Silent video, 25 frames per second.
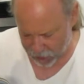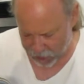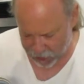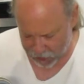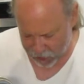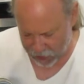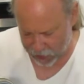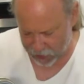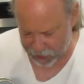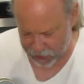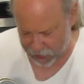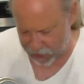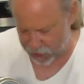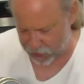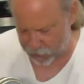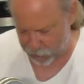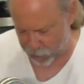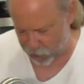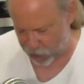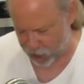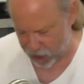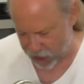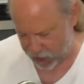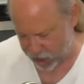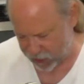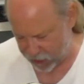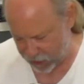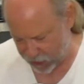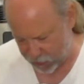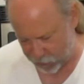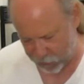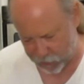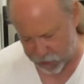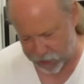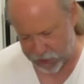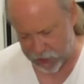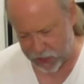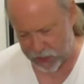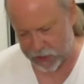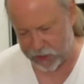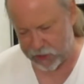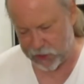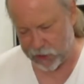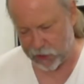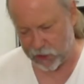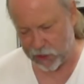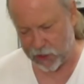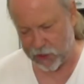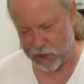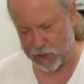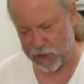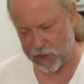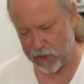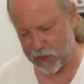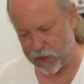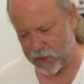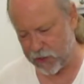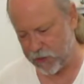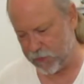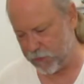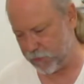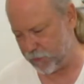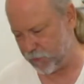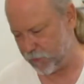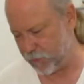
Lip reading: And then what I did was I took the